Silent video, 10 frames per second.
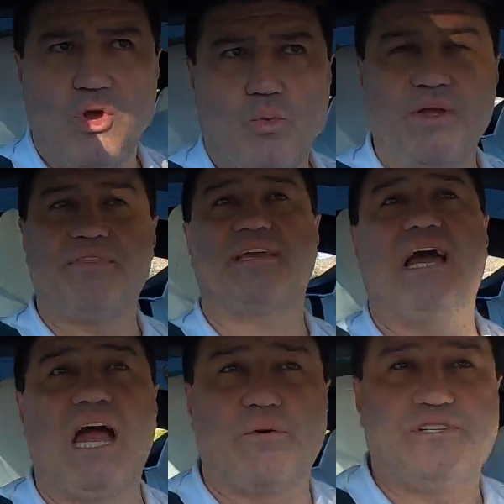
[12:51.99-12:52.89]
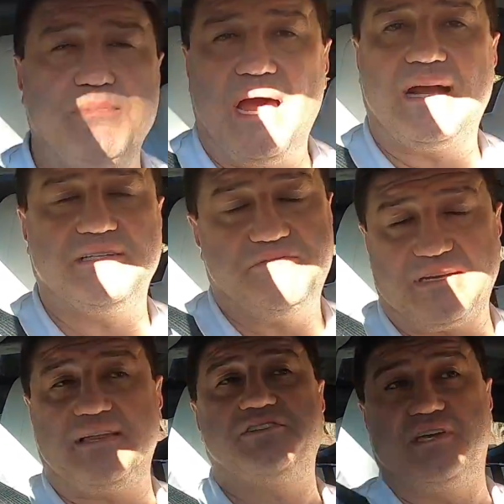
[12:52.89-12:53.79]
when the car is parked. In
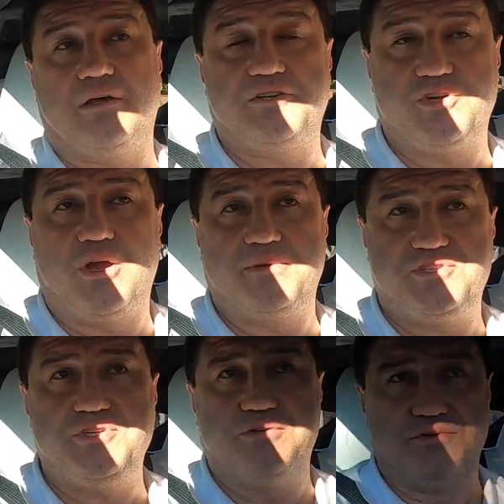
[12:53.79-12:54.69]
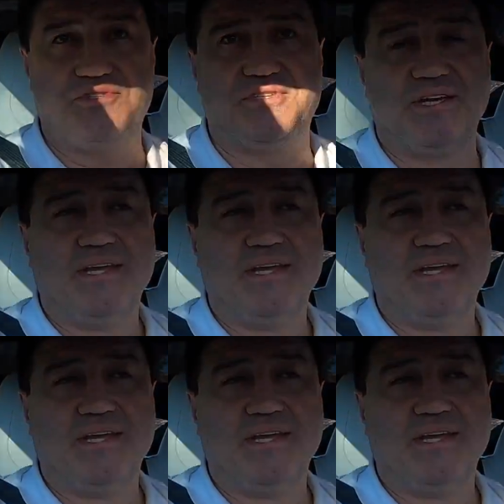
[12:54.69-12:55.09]
fact, that's the only time it's used.